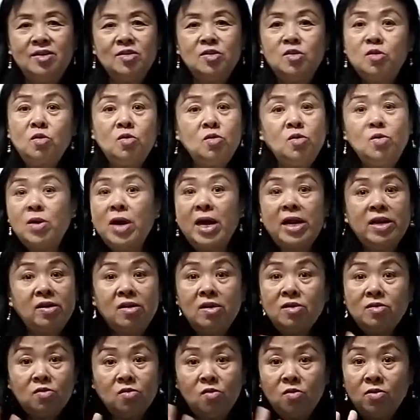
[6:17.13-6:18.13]
So you are
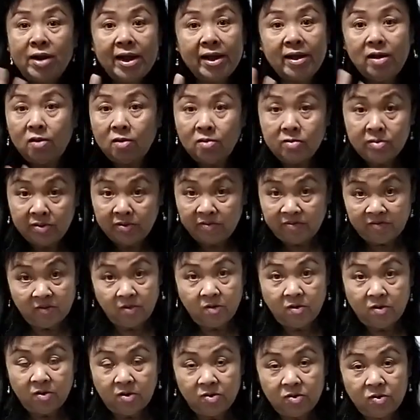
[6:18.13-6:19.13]
not to write all the
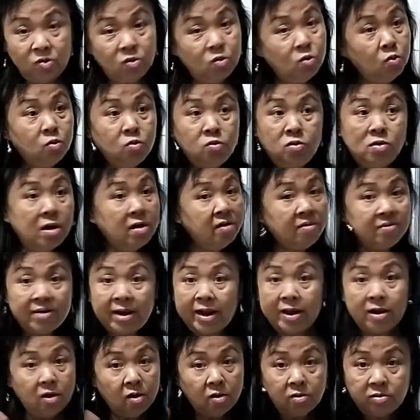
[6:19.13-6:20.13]
4. Do not
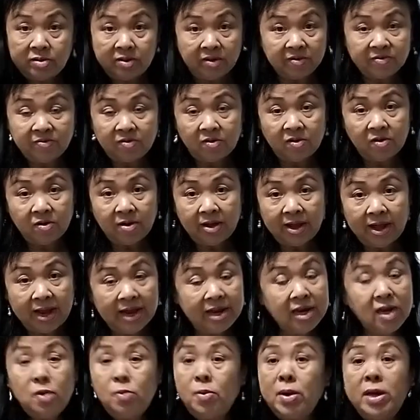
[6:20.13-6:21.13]
write all the 4.
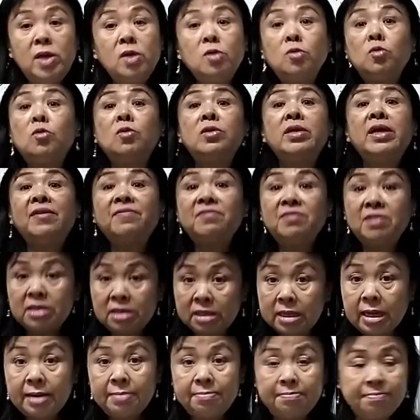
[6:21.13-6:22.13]
Anyway, you don't have the
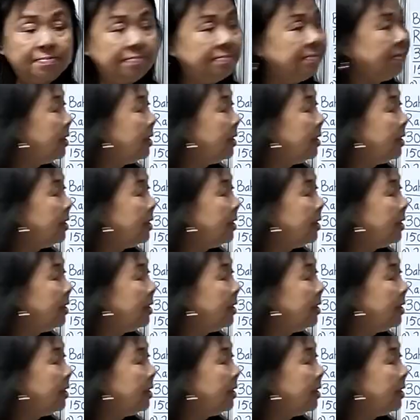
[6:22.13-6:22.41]
time.